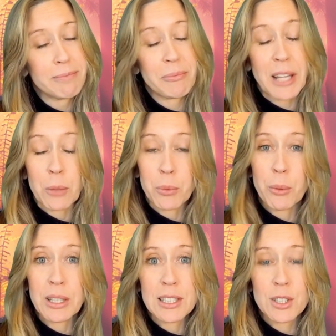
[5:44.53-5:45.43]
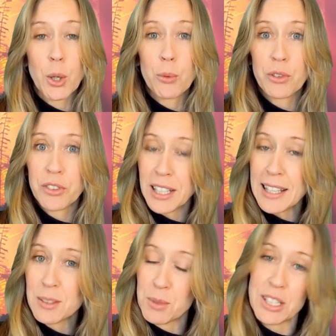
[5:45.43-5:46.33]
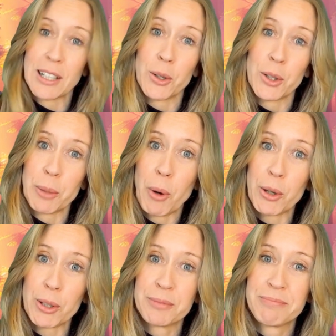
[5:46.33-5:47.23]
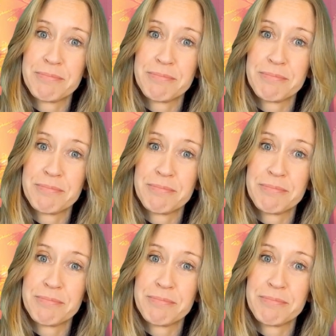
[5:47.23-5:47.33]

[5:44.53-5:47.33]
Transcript: then we're ready to go for the next machine learning model.